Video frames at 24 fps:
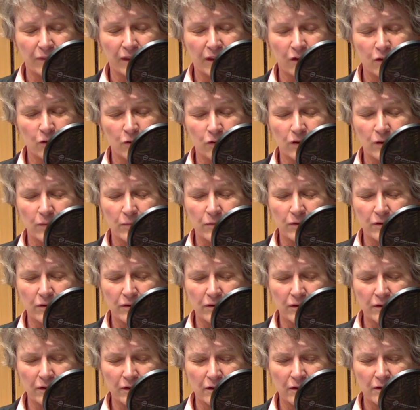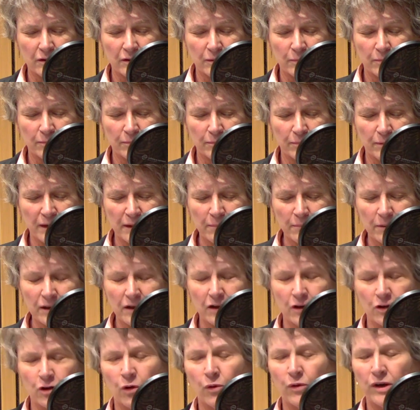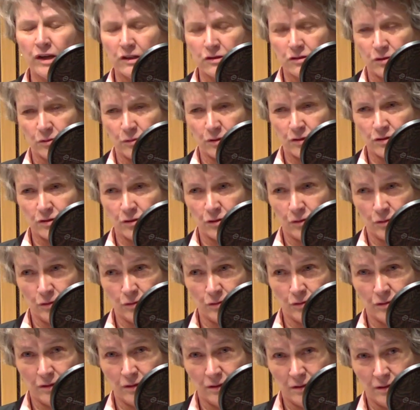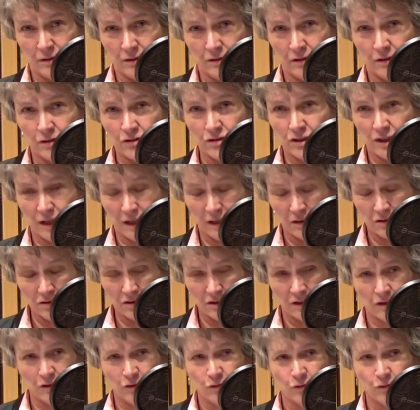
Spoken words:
the people that are going to a school are changing,